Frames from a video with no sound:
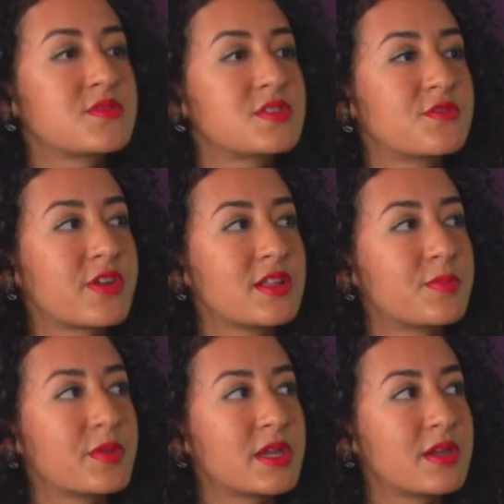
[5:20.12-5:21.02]
of
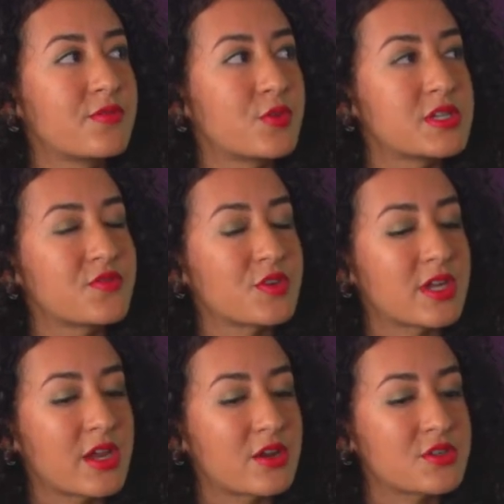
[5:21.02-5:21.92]
developing a voice for a
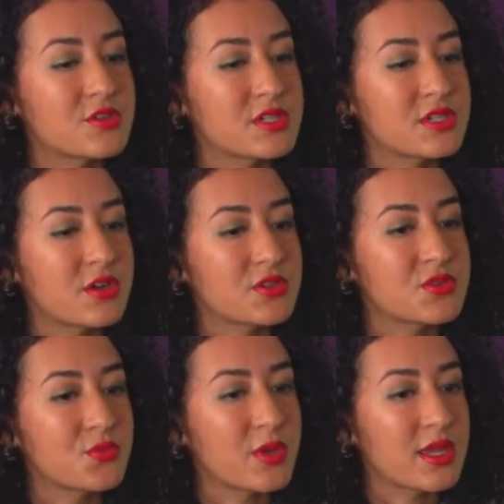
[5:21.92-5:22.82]
character
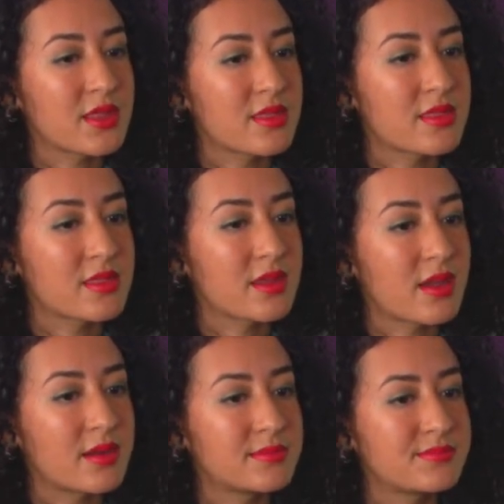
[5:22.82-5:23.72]
starts with.
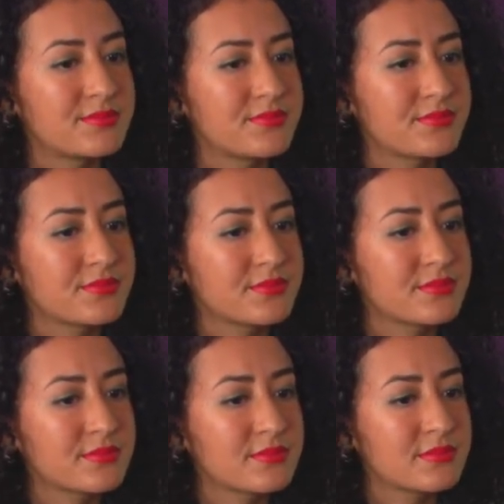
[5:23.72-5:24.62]
Um,
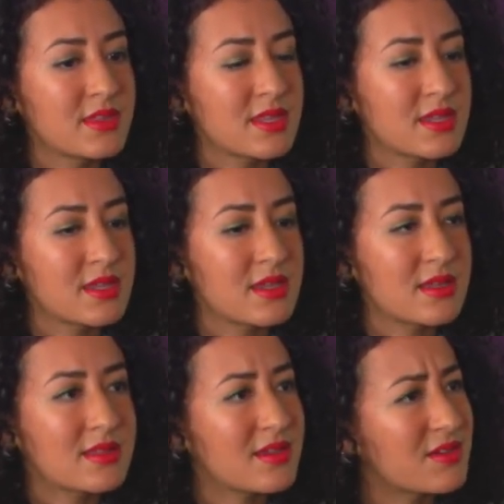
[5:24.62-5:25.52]

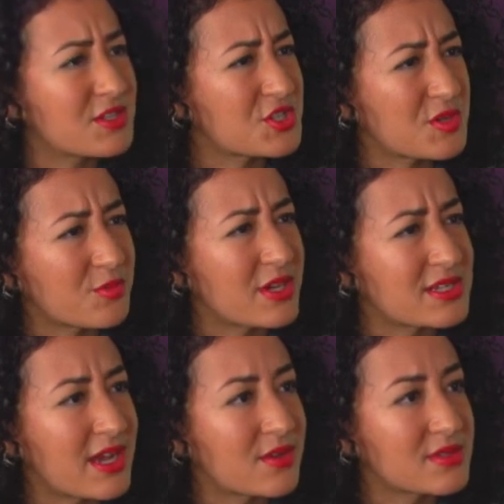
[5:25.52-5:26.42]
the, the audition
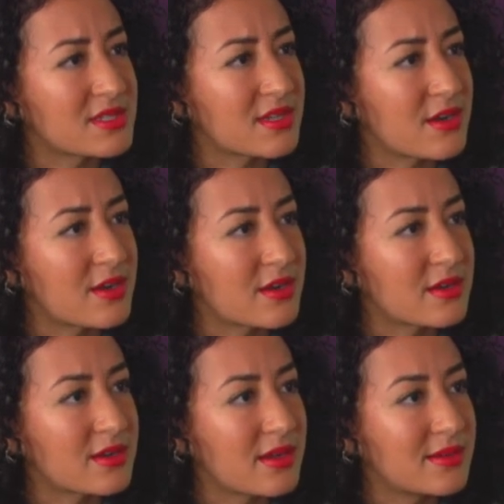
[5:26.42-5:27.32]
breakdowns that
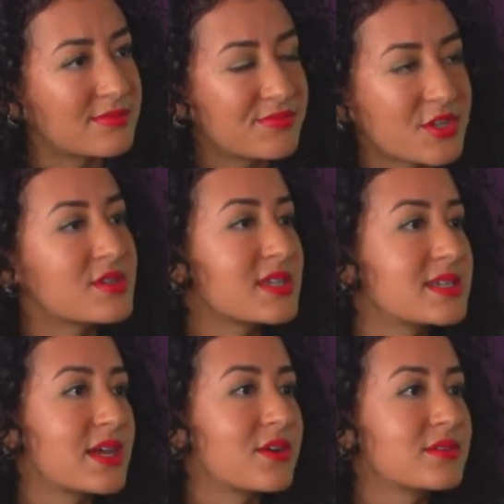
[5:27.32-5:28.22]
are, um, that are
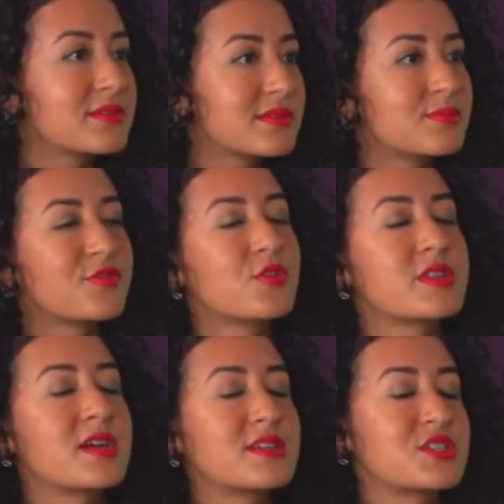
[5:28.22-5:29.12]
sent out before
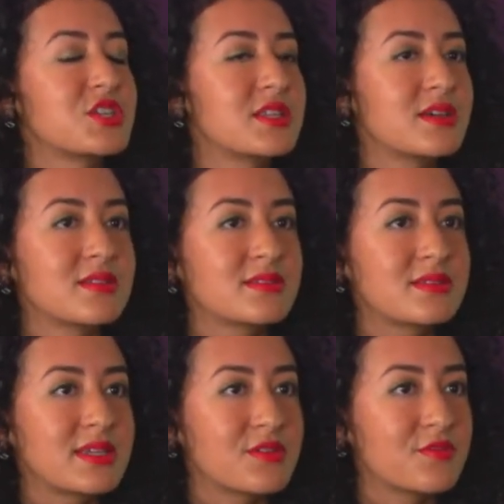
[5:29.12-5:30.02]
the audition, they'll
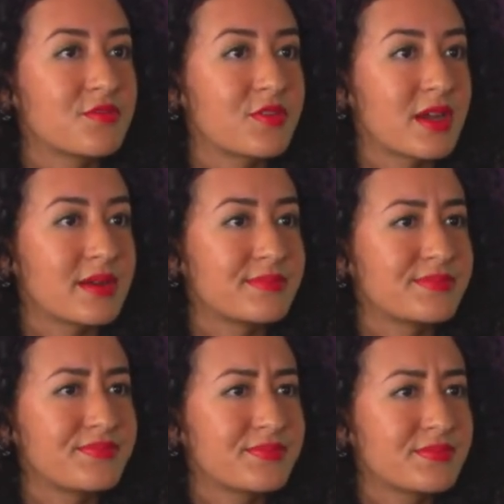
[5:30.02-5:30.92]
give um,